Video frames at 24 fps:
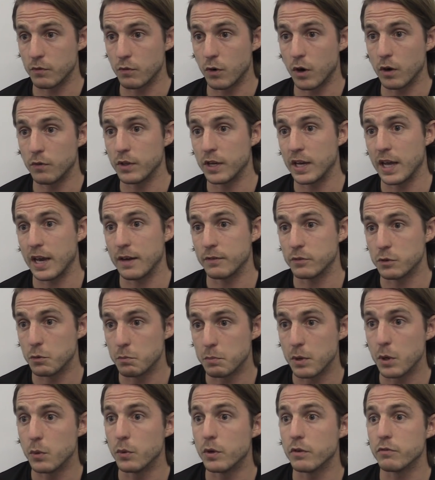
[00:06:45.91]
rather than have to
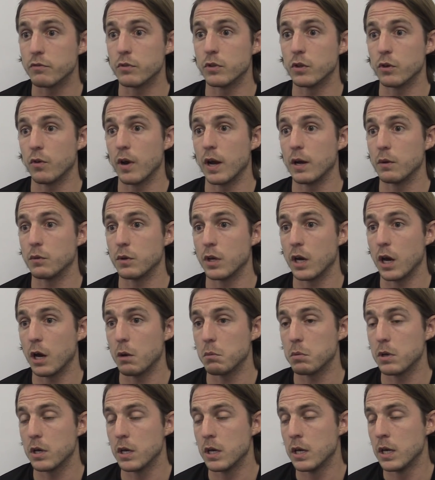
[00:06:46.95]
build it from the ground up.